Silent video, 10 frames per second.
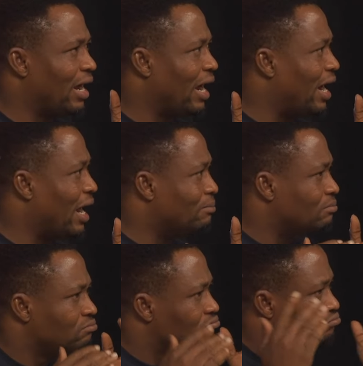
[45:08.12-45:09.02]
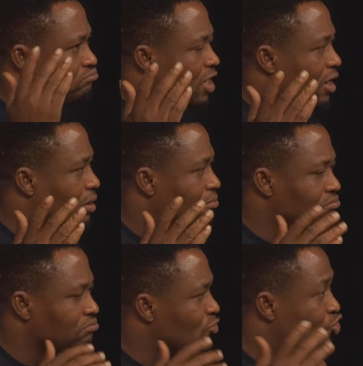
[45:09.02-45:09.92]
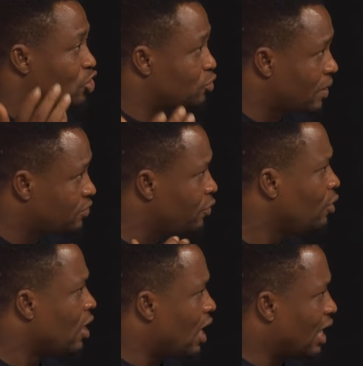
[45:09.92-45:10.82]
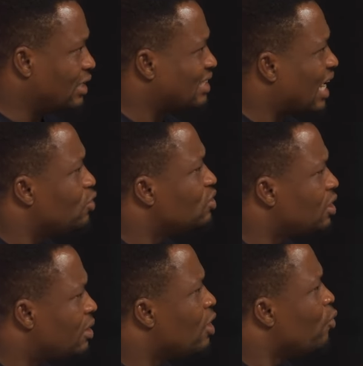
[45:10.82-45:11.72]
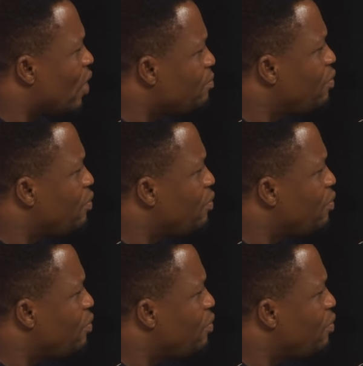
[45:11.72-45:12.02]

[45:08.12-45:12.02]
am disrespectful, that I don't see when